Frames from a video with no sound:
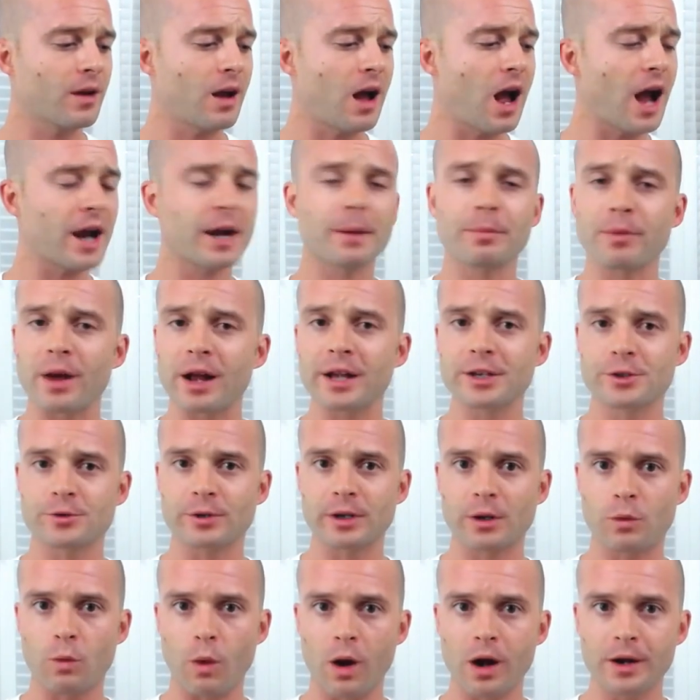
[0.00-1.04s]
I could probably
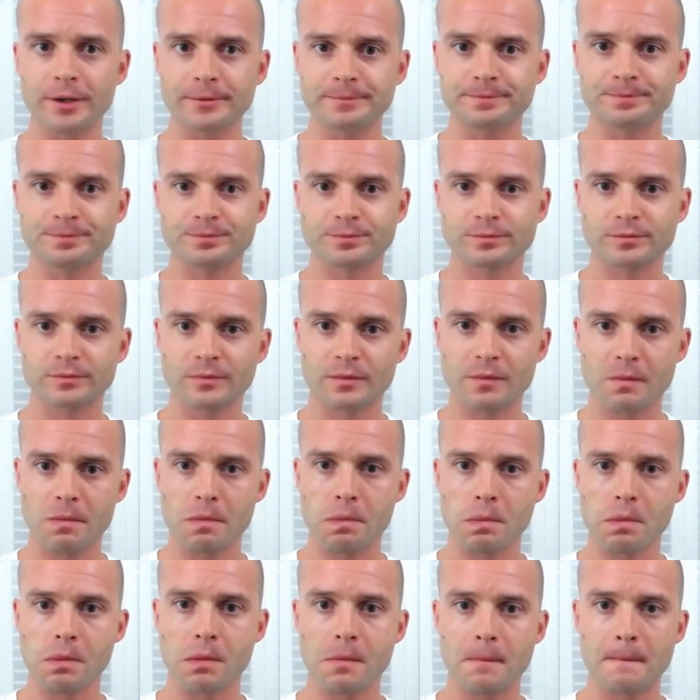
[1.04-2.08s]
drink one,
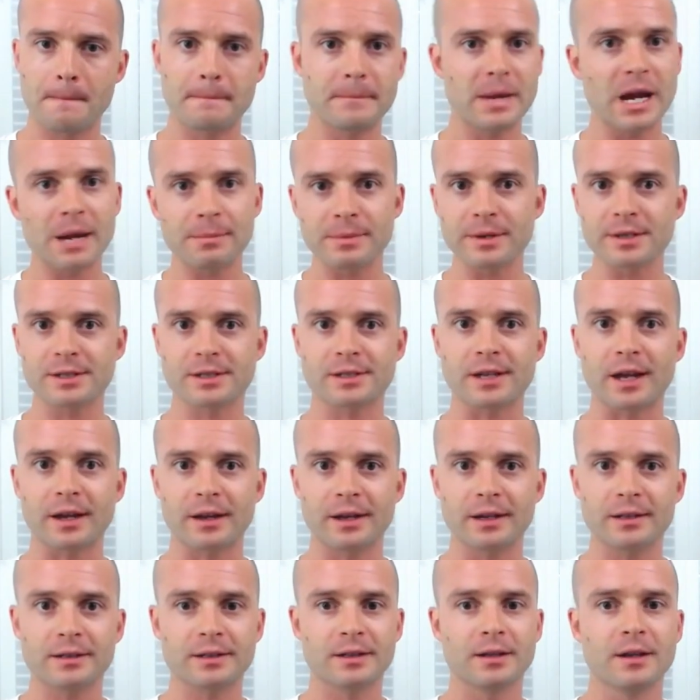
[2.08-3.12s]
maybe a
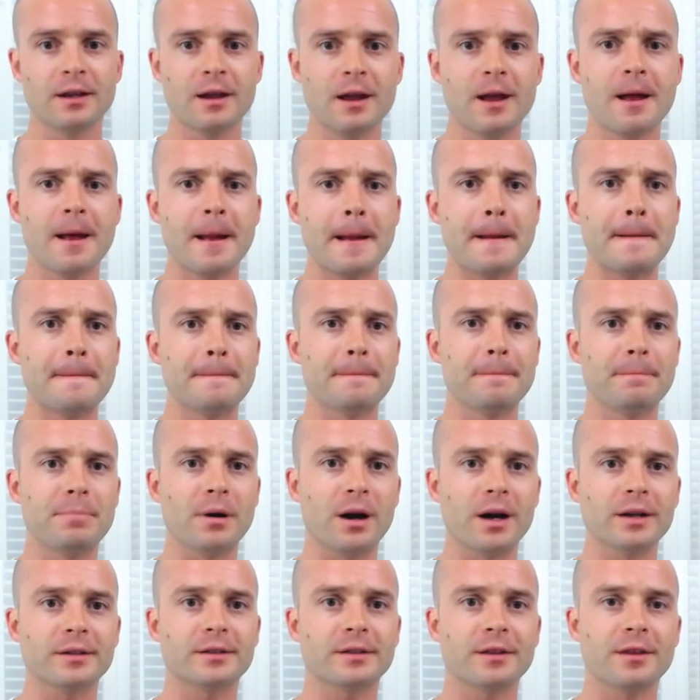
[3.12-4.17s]
second,
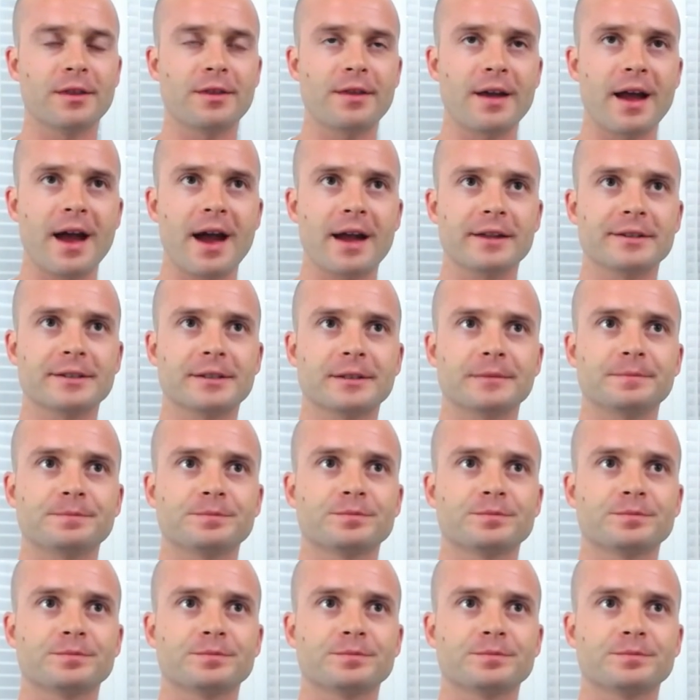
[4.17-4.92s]
but that